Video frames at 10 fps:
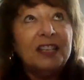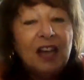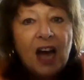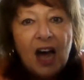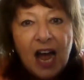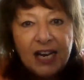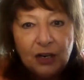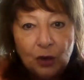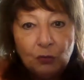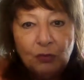in the
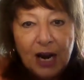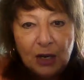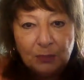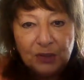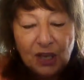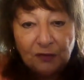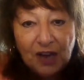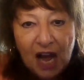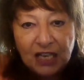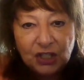higher realms of
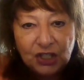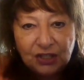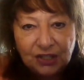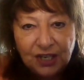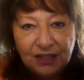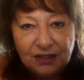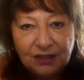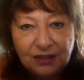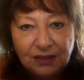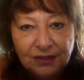consciousness.